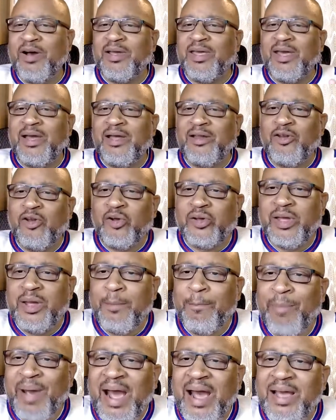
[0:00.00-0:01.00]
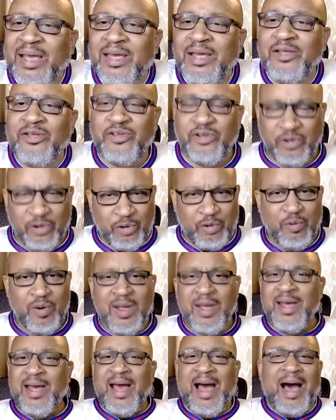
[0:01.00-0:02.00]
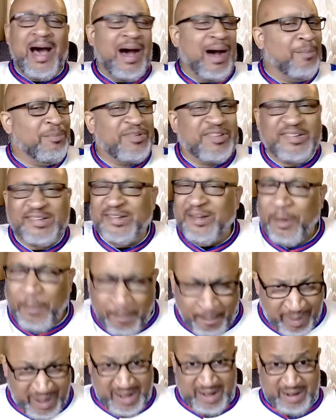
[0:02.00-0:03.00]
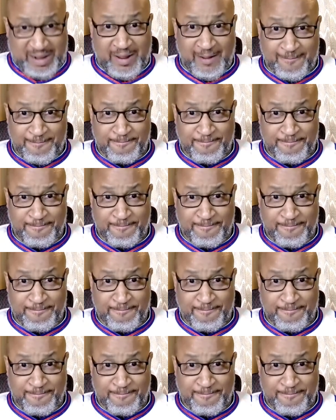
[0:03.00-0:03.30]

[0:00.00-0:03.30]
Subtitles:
Again, looking back at you, I'm somebody.